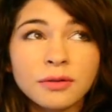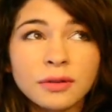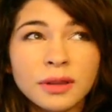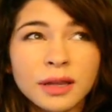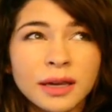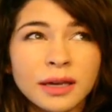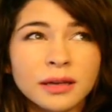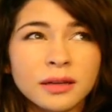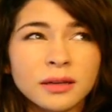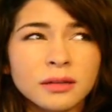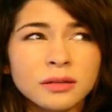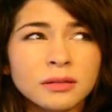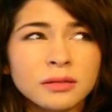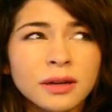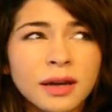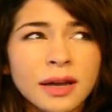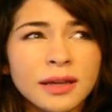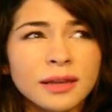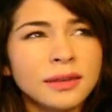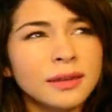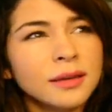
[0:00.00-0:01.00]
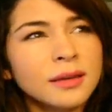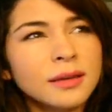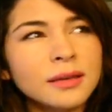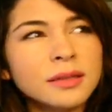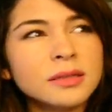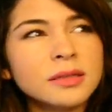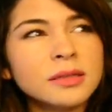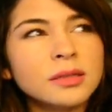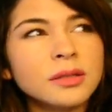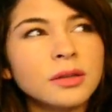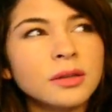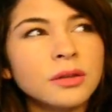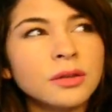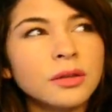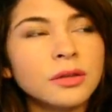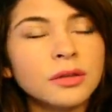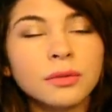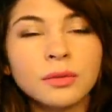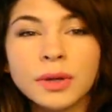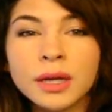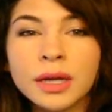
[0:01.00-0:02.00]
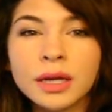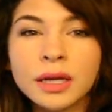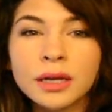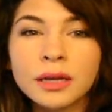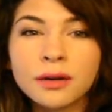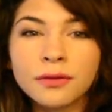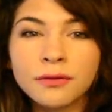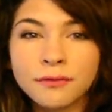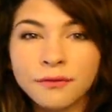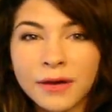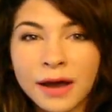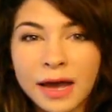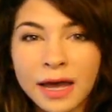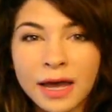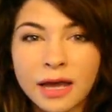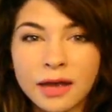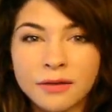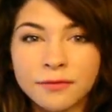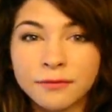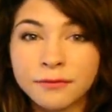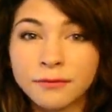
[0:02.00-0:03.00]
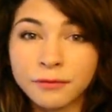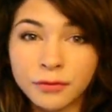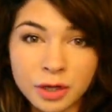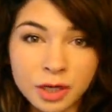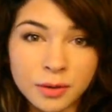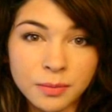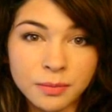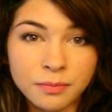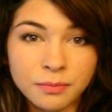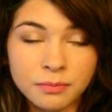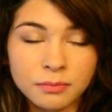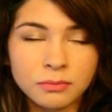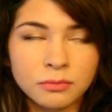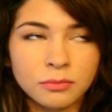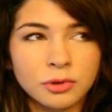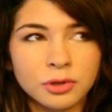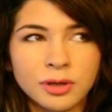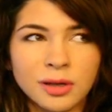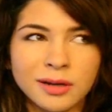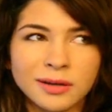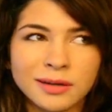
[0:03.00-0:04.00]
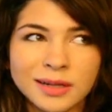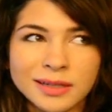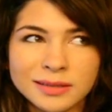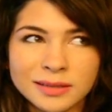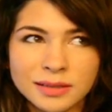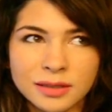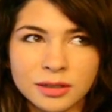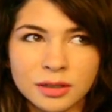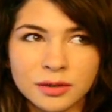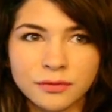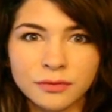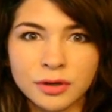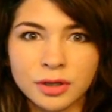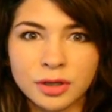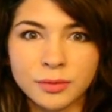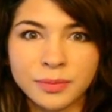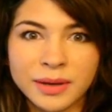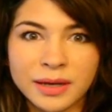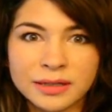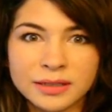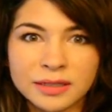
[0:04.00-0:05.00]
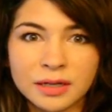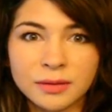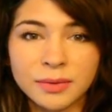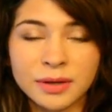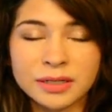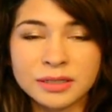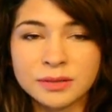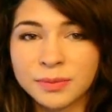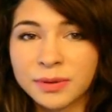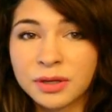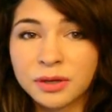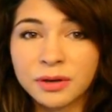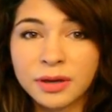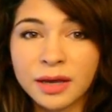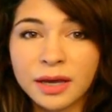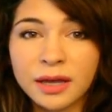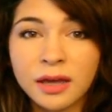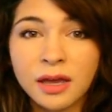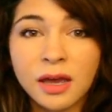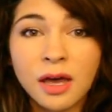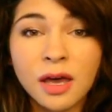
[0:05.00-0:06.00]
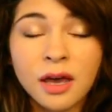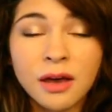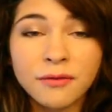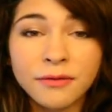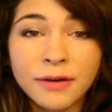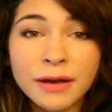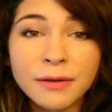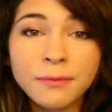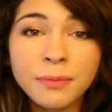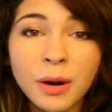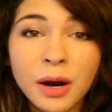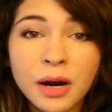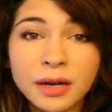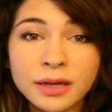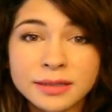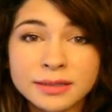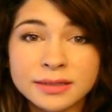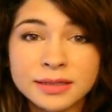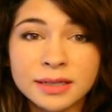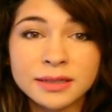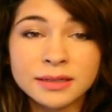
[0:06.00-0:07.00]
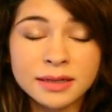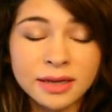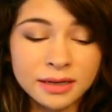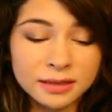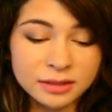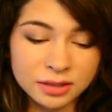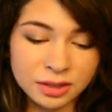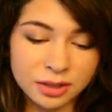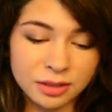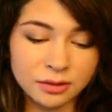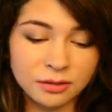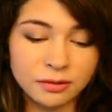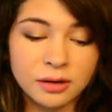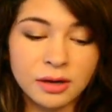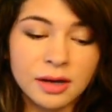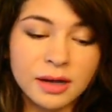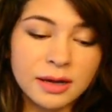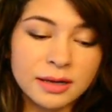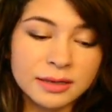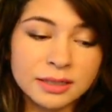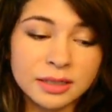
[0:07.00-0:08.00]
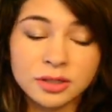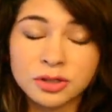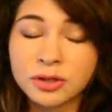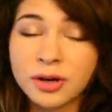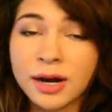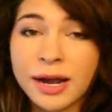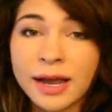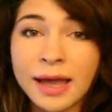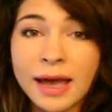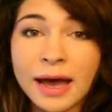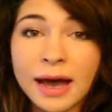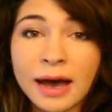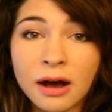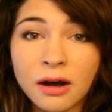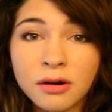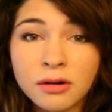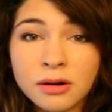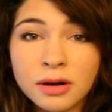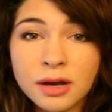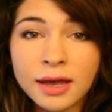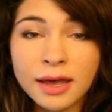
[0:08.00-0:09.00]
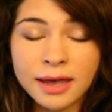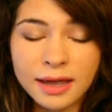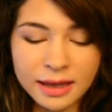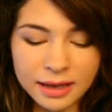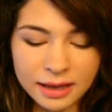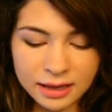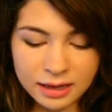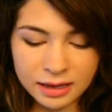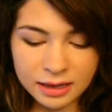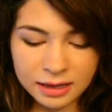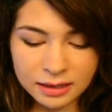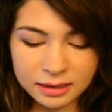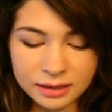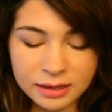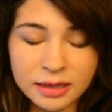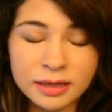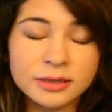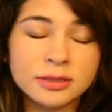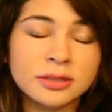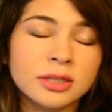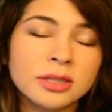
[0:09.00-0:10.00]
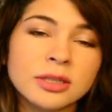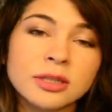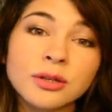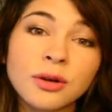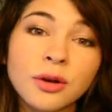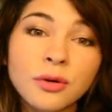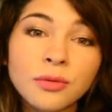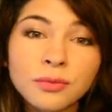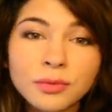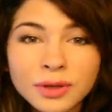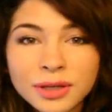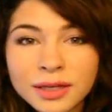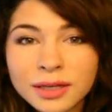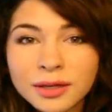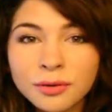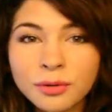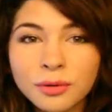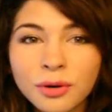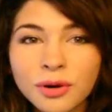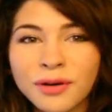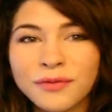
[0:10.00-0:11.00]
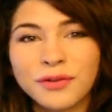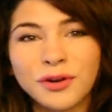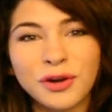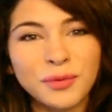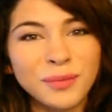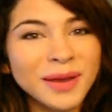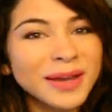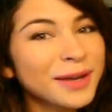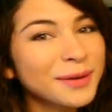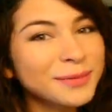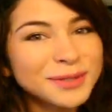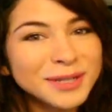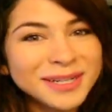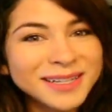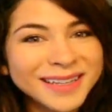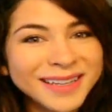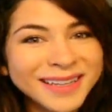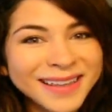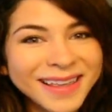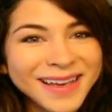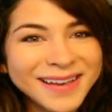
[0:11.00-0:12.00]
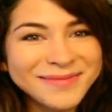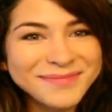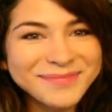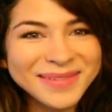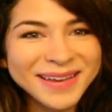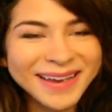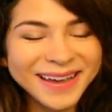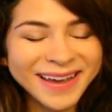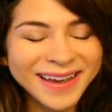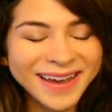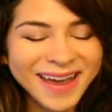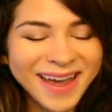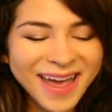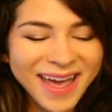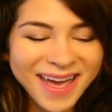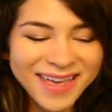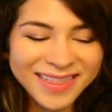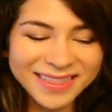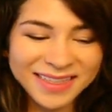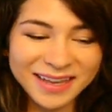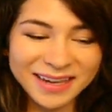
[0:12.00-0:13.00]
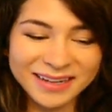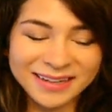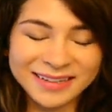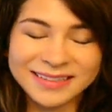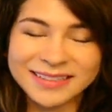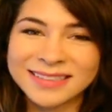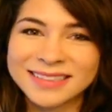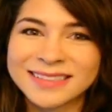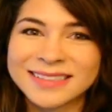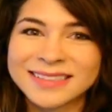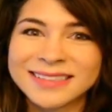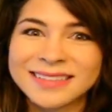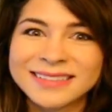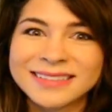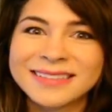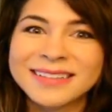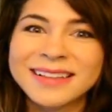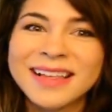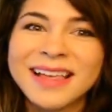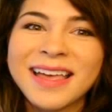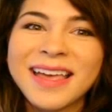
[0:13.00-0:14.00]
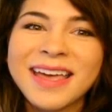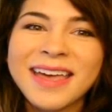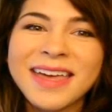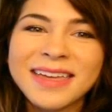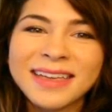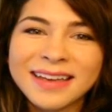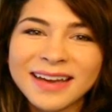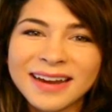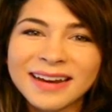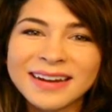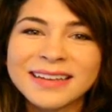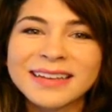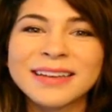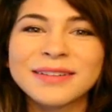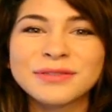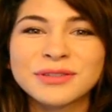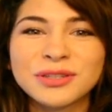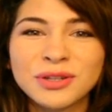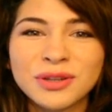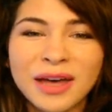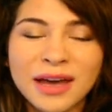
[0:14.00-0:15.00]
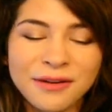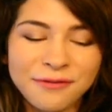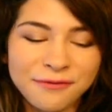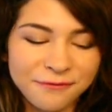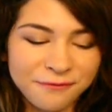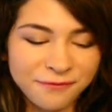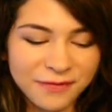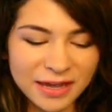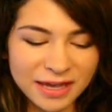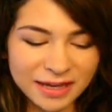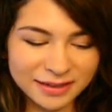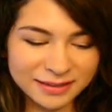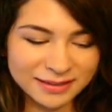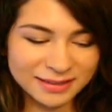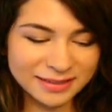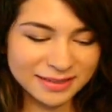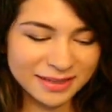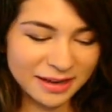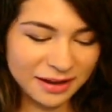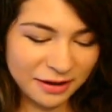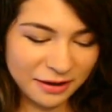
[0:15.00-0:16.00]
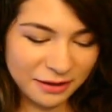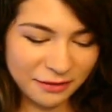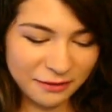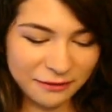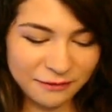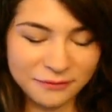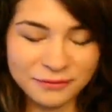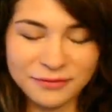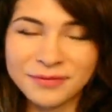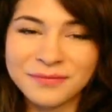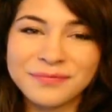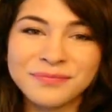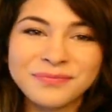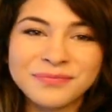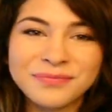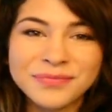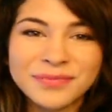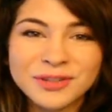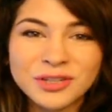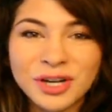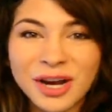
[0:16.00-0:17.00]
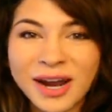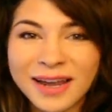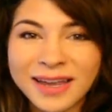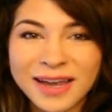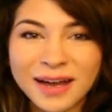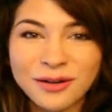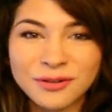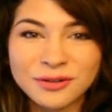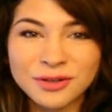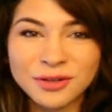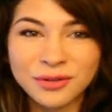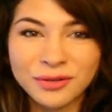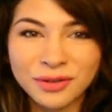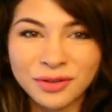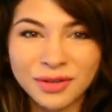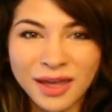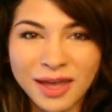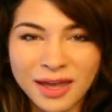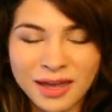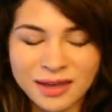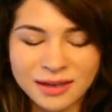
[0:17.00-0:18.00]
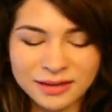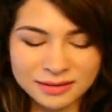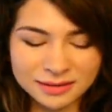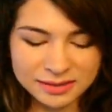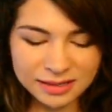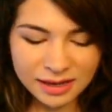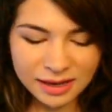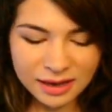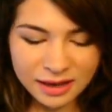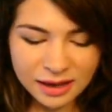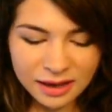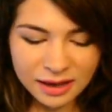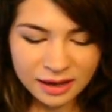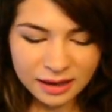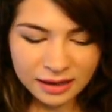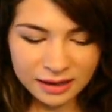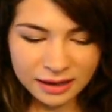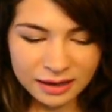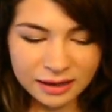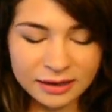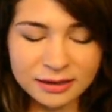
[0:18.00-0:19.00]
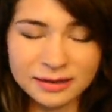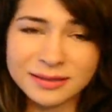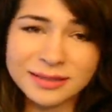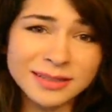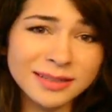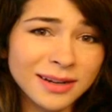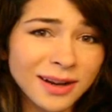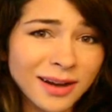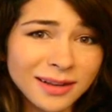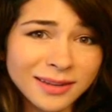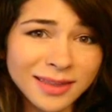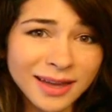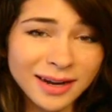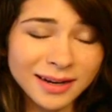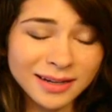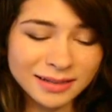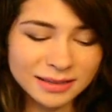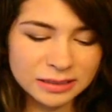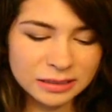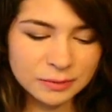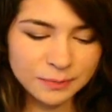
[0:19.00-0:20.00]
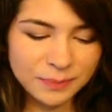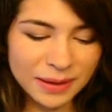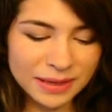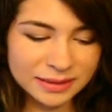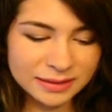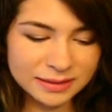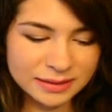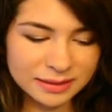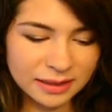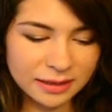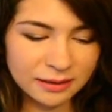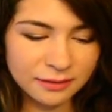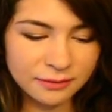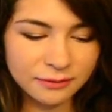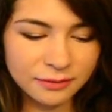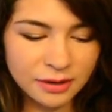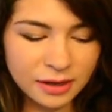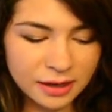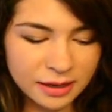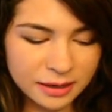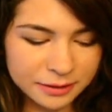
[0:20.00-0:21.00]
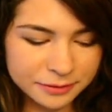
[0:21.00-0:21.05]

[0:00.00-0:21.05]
like, I think it's 3 to 5 free, well, not necessarily free, you're paying 10 bucks, but you get 5 products sent to you to try out, and it's just really cool. If you're a makeup junkie like me, then it just kind of gives you that fix of trying out new things, and it's not that expensive.